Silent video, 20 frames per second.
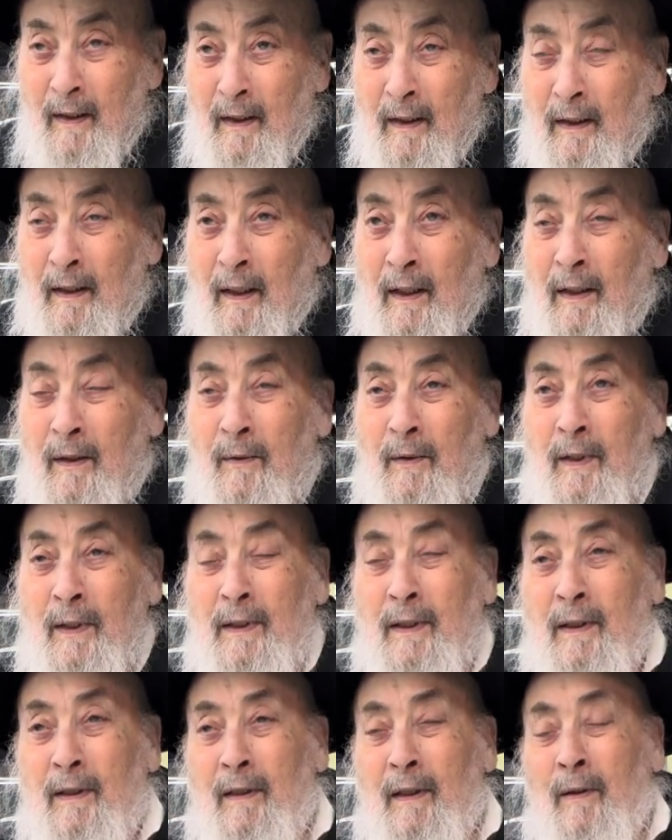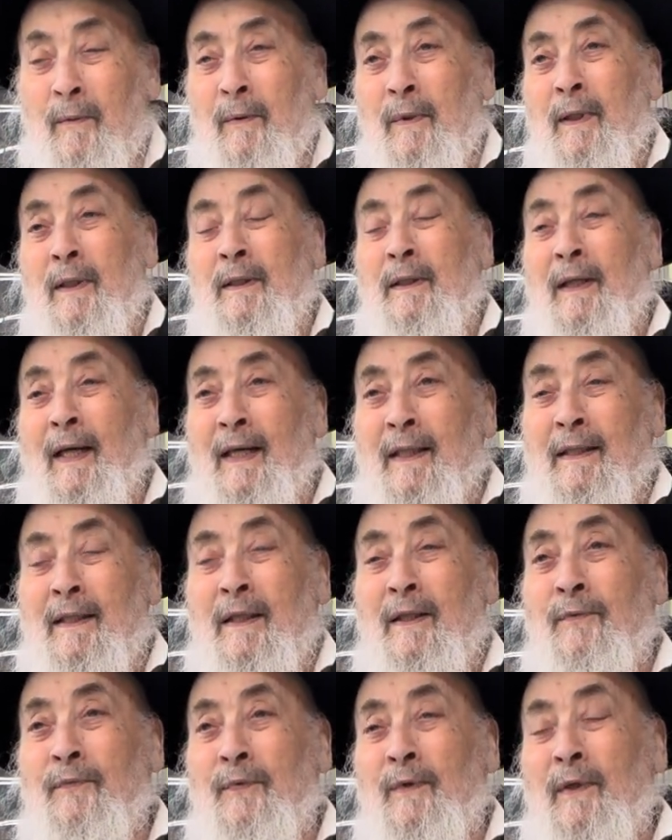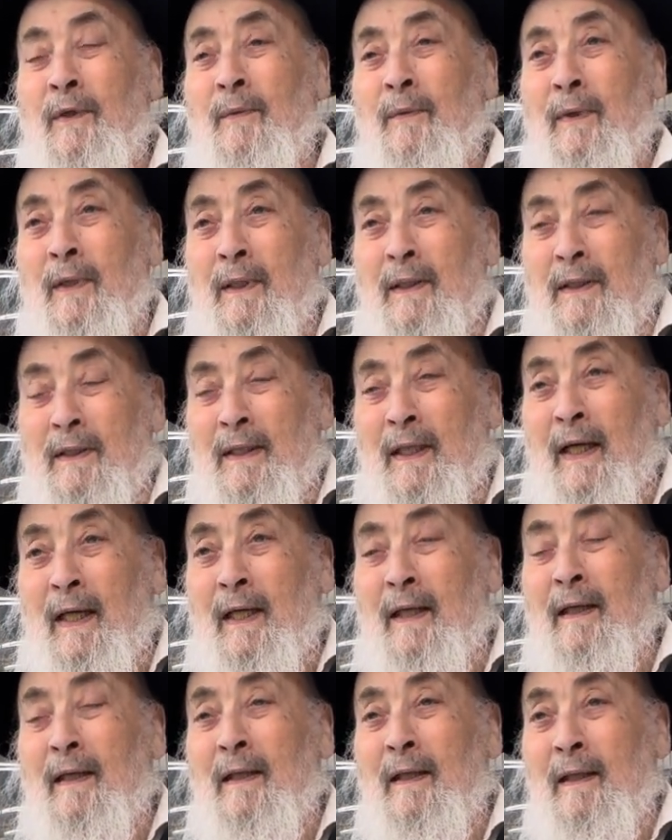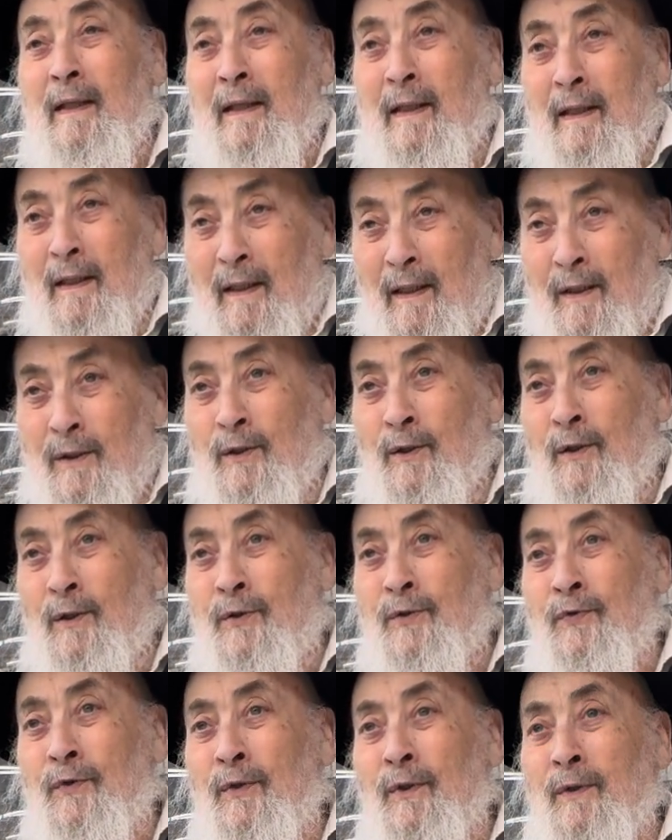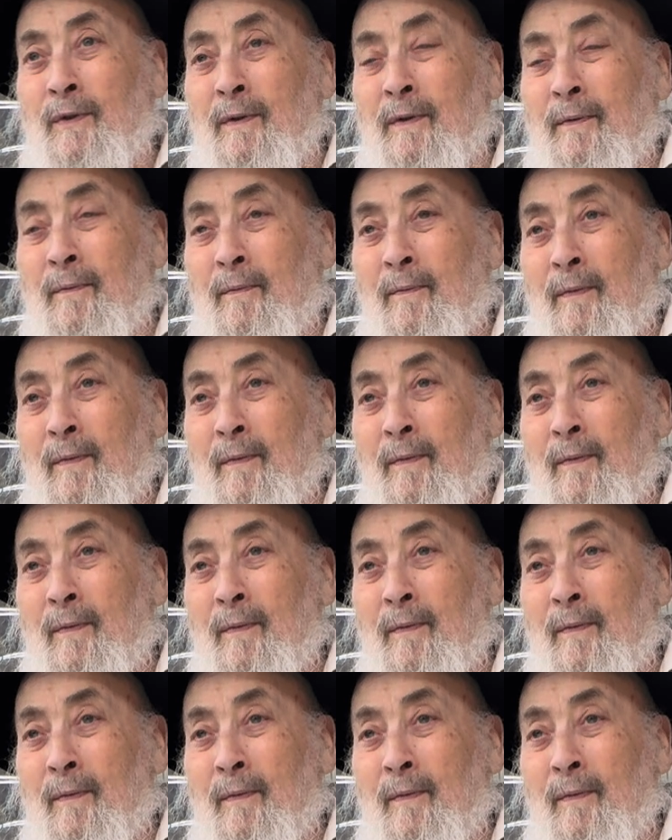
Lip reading: In other words, that what he's asking for and what he's saying, it's all true,